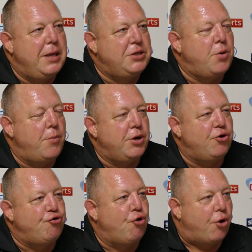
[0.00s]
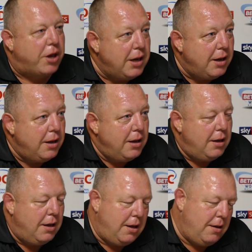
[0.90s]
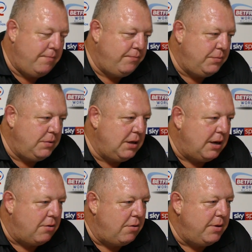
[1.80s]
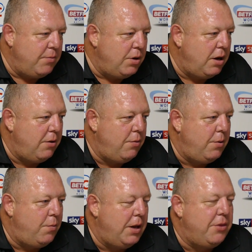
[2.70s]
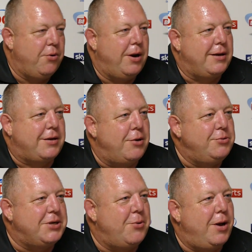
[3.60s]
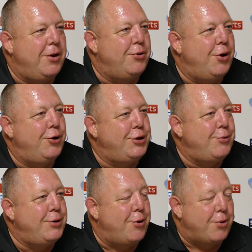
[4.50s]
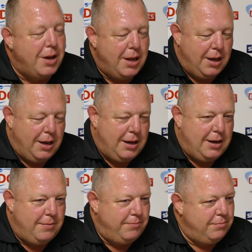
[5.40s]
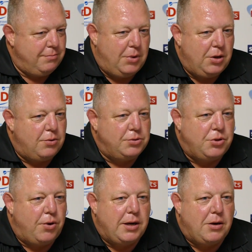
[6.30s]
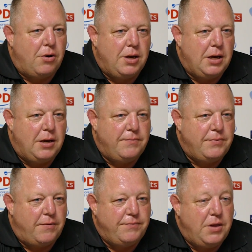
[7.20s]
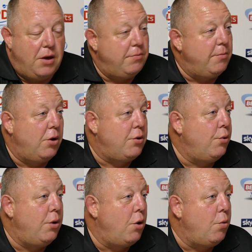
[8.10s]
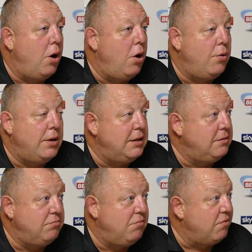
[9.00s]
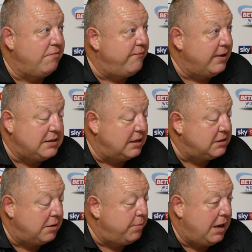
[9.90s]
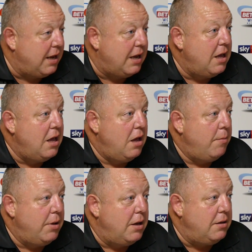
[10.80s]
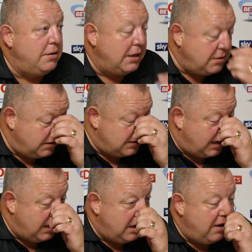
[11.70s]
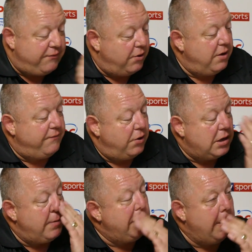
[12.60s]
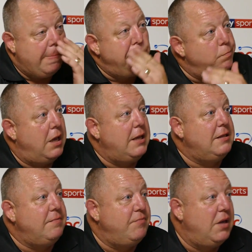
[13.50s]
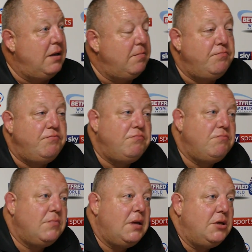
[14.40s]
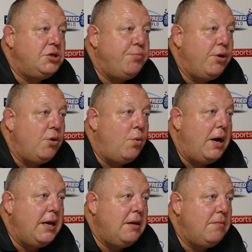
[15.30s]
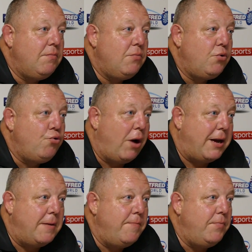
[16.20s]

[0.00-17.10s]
that's what we're going to try. Um, you know, I mean, whether it goes that way or not, I don't know. Um, Michael was a great guy. I've, I've, known Michael a long while and fantastic player. But at the end of the day, if I, if I come out and and sprint away, great